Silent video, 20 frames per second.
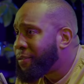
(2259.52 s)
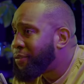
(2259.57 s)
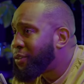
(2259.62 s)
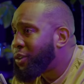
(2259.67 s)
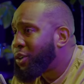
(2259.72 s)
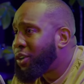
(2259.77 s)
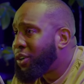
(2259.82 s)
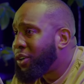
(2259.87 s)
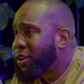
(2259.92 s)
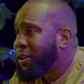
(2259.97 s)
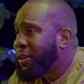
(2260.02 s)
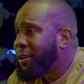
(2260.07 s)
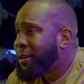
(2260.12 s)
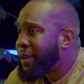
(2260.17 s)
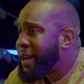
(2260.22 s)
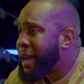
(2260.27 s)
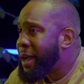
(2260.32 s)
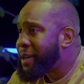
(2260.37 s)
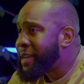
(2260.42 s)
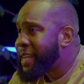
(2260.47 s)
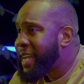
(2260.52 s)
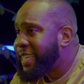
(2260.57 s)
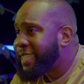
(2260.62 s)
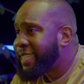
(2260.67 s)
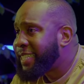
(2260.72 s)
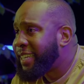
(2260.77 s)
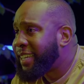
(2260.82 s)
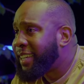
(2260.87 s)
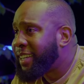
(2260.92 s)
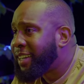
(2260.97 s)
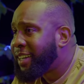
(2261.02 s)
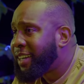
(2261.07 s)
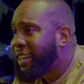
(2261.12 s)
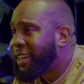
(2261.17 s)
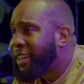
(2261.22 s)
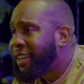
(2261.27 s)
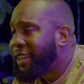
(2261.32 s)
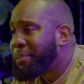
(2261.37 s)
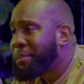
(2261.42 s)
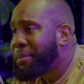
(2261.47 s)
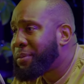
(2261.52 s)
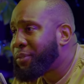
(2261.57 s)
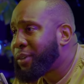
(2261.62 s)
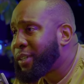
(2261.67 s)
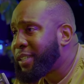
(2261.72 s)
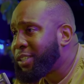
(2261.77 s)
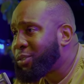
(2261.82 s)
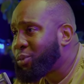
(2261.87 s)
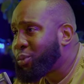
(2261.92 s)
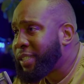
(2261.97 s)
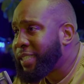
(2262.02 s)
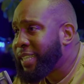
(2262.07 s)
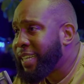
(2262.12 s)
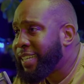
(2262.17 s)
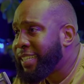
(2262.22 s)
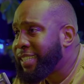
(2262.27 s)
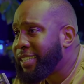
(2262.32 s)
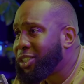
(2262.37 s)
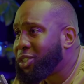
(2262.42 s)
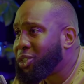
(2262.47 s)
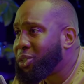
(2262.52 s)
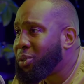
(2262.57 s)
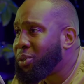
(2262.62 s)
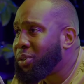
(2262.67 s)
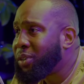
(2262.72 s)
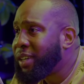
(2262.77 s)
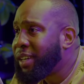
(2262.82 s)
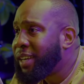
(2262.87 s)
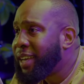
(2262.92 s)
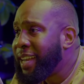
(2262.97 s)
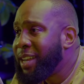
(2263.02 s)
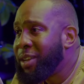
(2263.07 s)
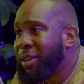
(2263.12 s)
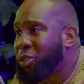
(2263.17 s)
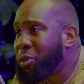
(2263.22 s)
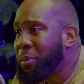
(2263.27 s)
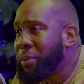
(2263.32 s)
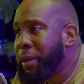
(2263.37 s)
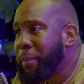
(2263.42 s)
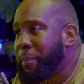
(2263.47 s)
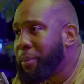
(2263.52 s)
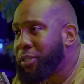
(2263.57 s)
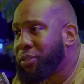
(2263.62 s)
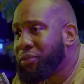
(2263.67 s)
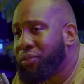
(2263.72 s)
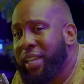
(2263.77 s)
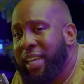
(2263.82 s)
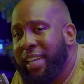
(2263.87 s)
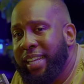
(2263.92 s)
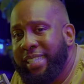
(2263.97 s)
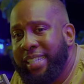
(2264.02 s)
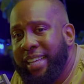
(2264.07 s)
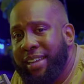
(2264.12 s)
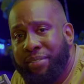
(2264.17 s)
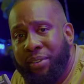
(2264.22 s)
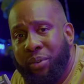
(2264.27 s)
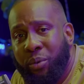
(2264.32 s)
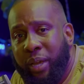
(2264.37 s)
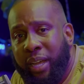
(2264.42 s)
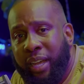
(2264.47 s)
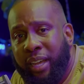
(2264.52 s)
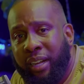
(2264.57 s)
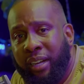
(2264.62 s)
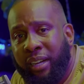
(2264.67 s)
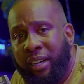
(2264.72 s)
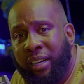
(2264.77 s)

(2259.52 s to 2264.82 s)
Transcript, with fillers: for our guys here before this, we started this show. And there are so many beautiful ladies everywhere,